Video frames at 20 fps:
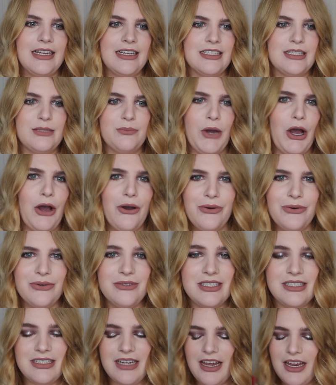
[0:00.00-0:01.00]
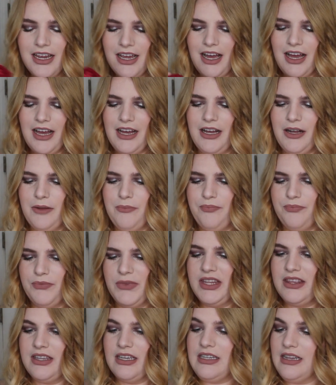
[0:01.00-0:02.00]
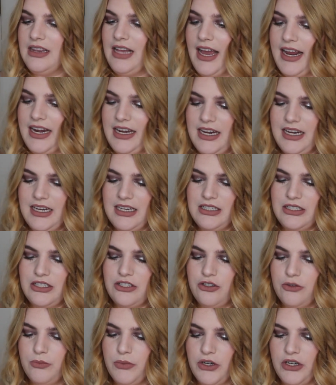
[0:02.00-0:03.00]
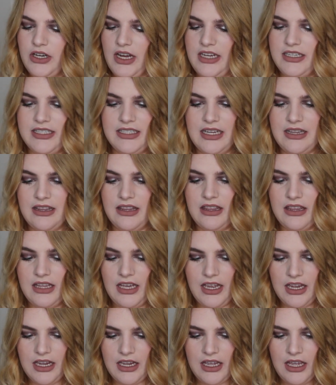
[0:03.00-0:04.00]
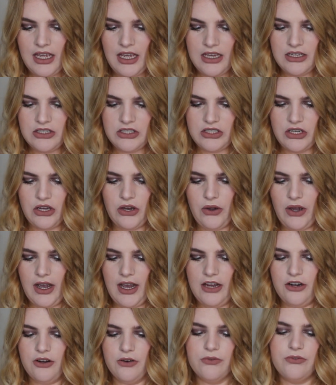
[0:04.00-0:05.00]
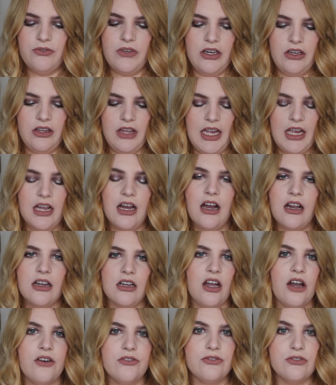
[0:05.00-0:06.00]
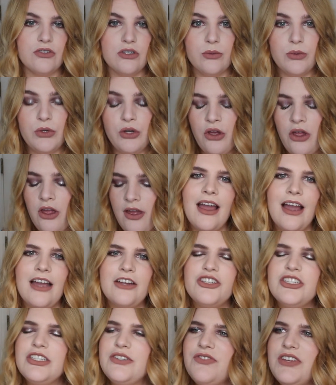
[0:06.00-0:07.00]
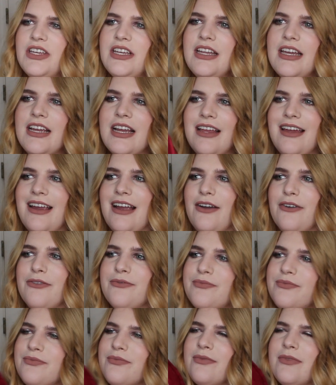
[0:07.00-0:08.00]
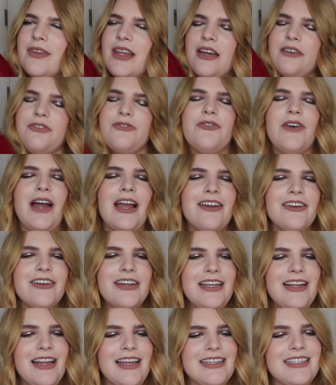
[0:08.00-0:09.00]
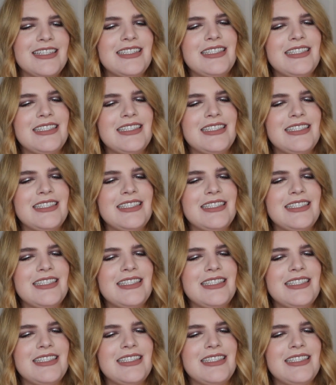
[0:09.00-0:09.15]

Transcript: exposed. Um, the lining is super nice and thick so I don't feel like uncomfortable. I just feel like like a a fiery, like